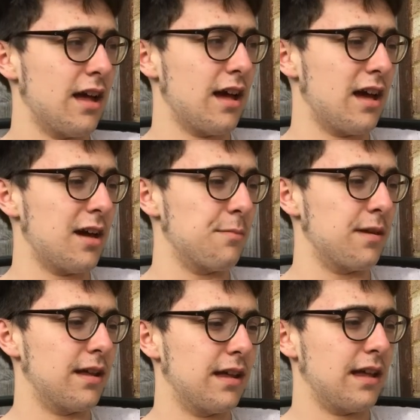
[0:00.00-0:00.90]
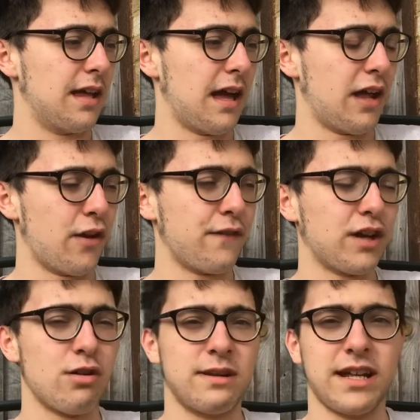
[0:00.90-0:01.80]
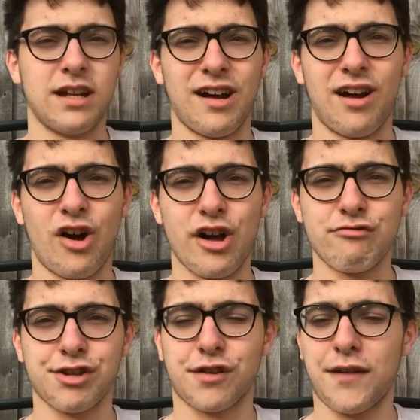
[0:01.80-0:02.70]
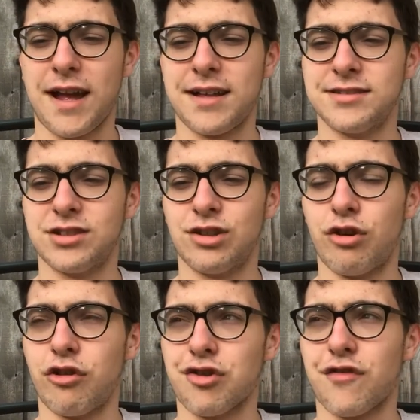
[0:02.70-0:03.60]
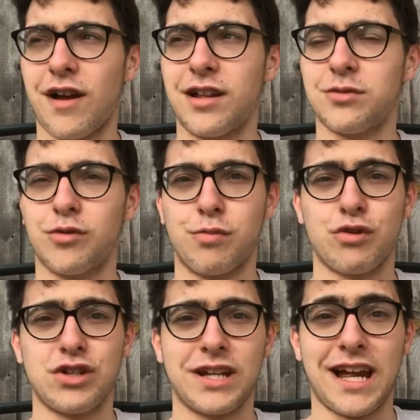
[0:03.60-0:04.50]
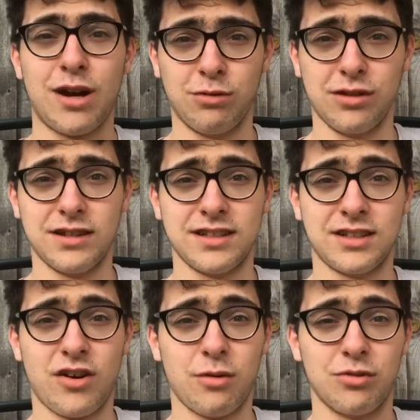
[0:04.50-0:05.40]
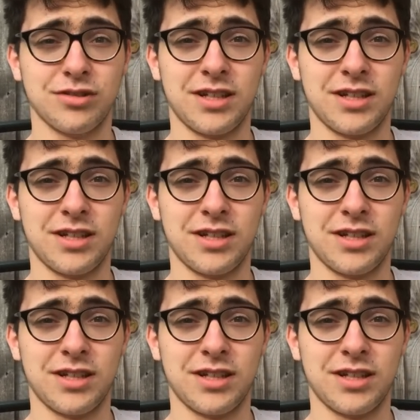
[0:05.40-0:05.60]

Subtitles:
And I think only Irish fans and Norwich fans will appreciate how good this guy was.